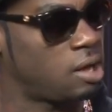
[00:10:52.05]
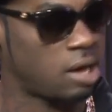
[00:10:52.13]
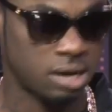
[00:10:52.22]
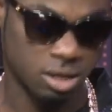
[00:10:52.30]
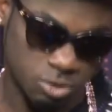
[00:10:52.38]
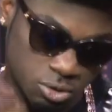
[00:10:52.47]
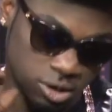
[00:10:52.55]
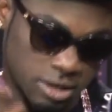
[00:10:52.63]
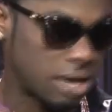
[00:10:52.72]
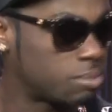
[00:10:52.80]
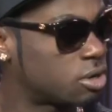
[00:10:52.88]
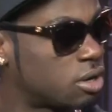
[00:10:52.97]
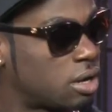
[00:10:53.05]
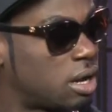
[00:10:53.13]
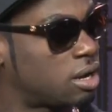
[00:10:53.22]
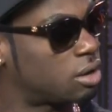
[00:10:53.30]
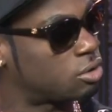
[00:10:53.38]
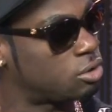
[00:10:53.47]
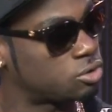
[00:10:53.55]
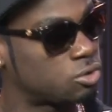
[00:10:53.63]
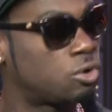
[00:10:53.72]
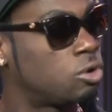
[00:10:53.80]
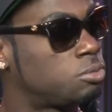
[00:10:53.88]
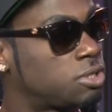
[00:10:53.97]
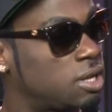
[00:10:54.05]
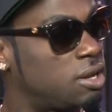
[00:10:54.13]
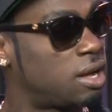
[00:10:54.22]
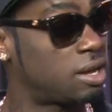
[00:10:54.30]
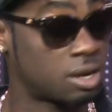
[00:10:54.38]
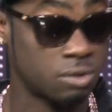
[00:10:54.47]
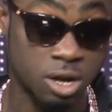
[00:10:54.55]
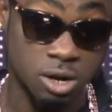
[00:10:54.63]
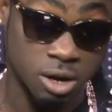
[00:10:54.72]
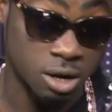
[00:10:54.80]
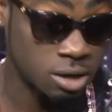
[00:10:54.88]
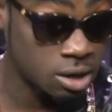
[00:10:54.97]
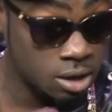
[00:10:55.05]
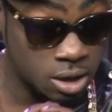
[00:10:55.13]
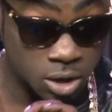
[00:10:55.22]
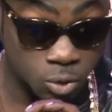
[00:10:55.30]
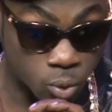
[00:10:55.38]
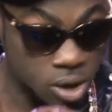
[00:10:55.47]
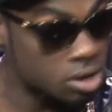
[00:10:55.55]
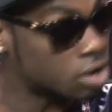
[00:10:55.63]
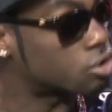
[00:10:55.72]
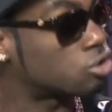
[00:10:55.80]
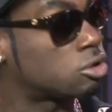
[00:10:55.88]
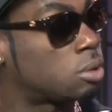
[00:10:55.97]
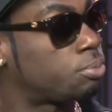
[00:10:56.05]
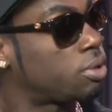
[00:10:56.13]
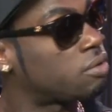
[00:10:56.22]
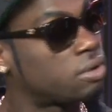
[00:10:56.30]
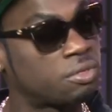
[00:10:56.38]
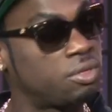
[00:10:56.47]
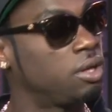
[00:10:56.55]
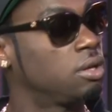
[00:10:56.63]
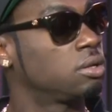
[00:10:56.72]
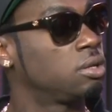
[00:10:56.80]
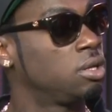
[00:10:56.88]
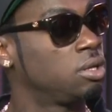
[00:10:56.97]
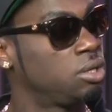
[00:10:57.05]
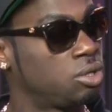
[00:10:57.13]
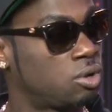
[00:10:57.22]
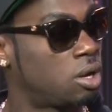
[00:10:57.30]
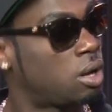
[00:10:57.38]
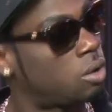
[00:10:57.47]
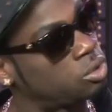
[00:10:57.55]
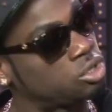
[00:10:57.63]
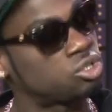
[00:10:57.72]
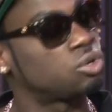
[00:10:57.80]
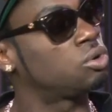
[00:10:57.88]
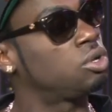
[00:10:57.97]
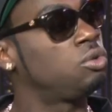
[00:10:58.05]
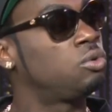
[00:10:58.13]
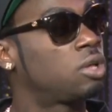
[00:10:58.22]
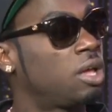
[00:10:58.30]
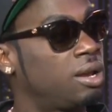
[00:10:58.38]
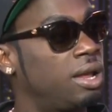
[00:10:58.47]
and I took the camera and I go to Onstage and I record where I grew up, everything. You know, I want to show the UK that.